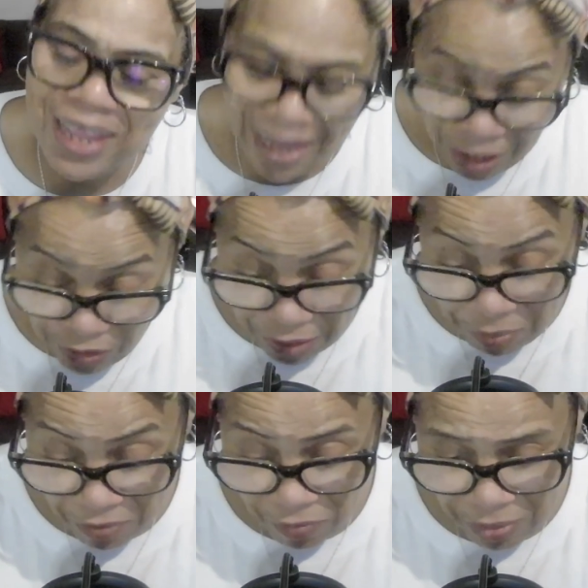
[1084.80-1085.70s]
And you got to
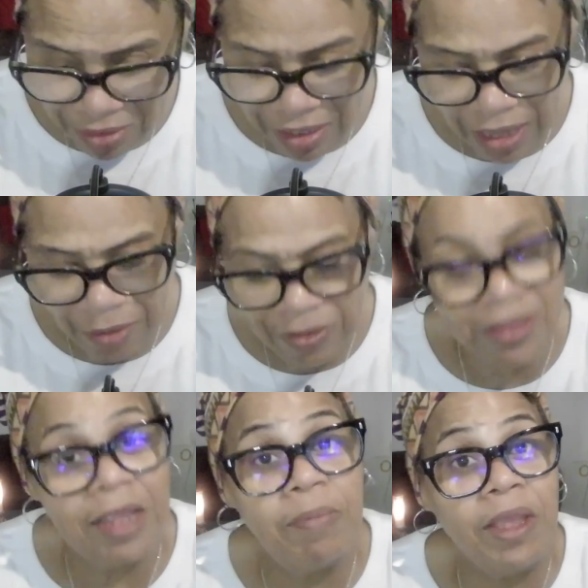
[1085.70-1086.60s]
pay for my time
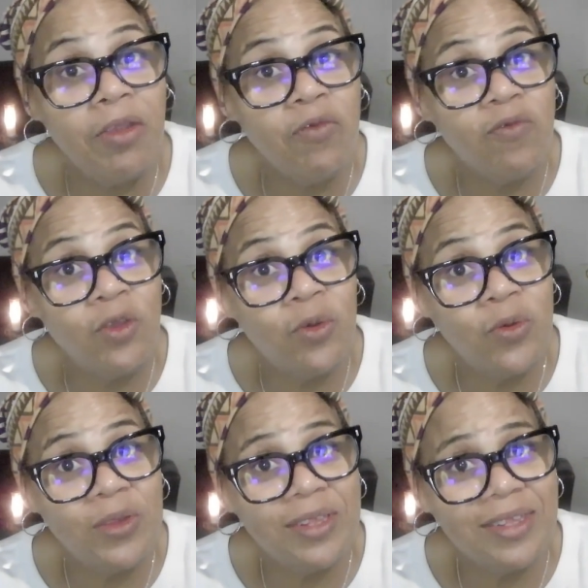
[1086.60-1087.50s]
because they pay you for
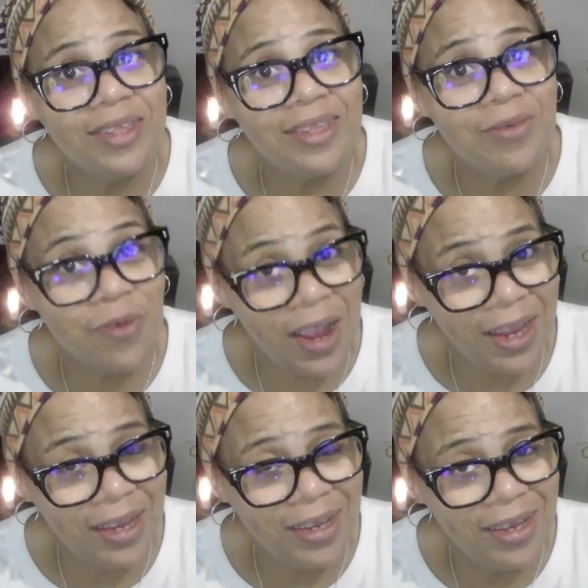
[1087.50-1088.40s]
yours.
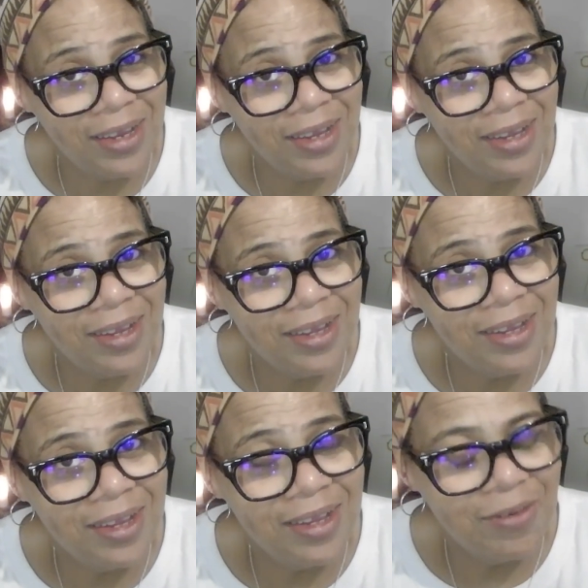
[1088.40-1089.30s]
Right?
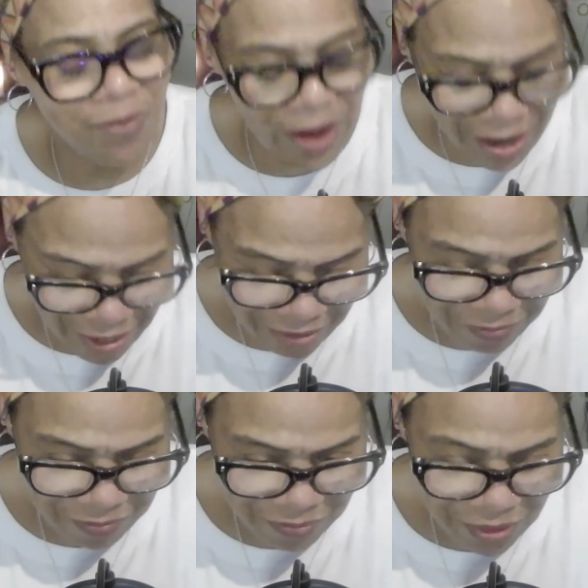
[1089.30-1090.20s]
Right.
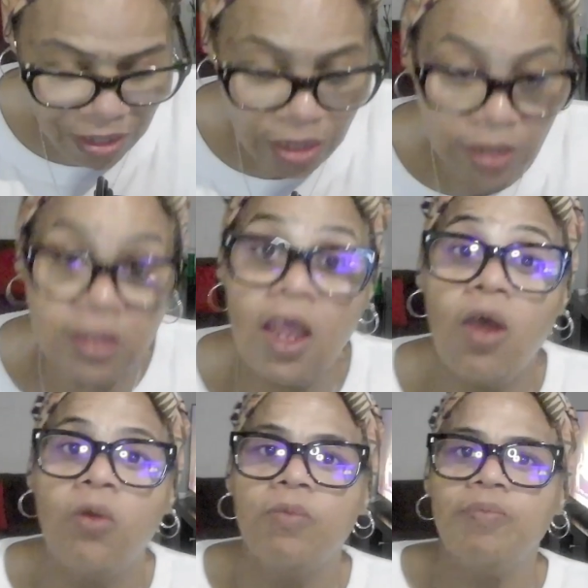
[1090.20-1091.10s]

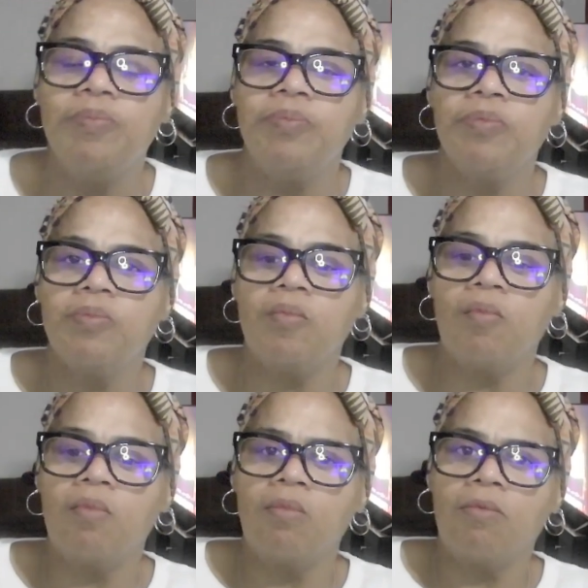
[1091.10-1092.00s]
So,
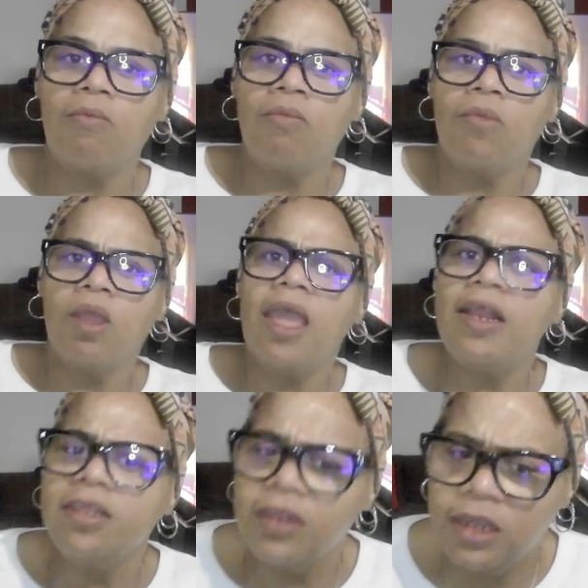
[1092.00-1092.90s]

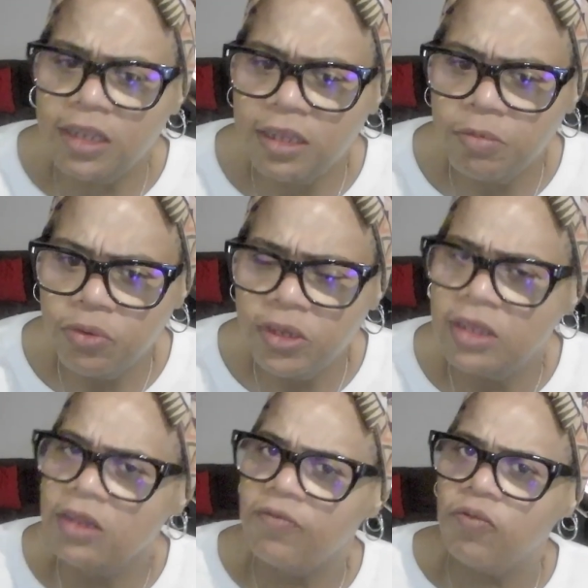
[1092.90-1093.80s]
and it's easy,
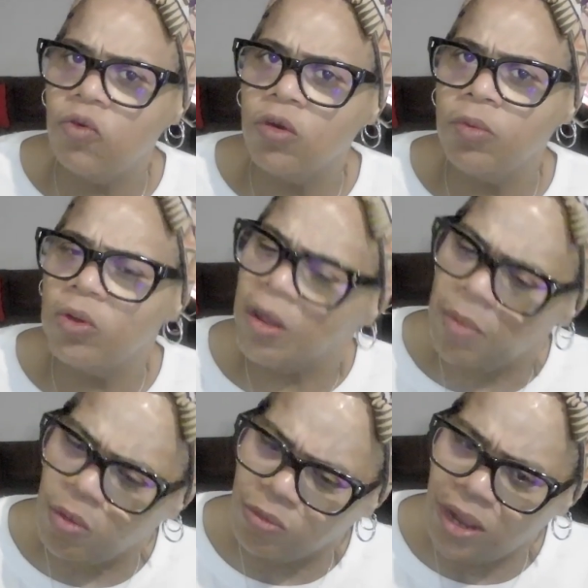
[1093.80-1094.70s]
breezy, affordable. Come
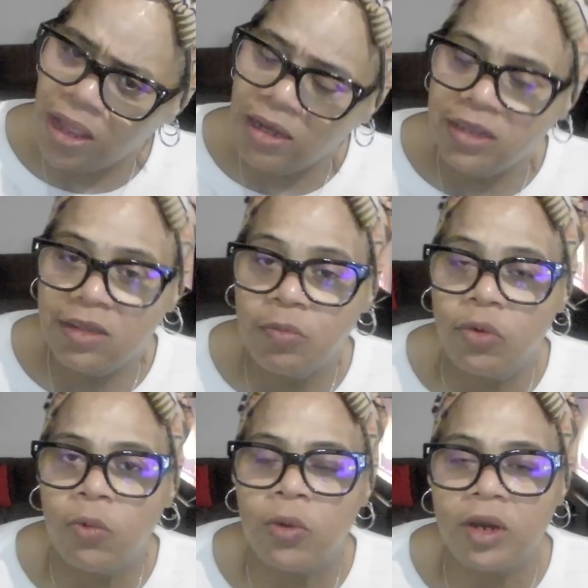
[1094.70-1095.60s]
on now. Let's
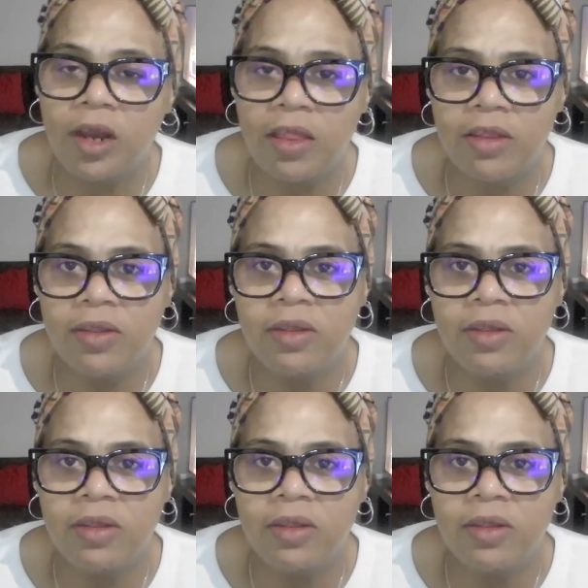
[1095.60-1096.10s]
support one another.